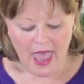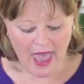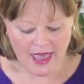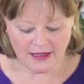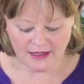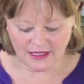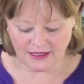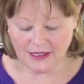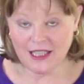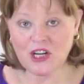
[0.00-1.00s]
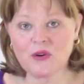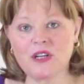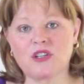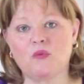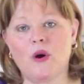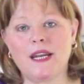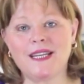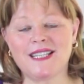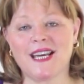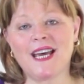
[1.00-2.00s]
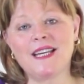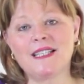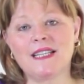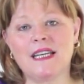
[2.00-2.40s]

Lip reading: and the licorice, what it does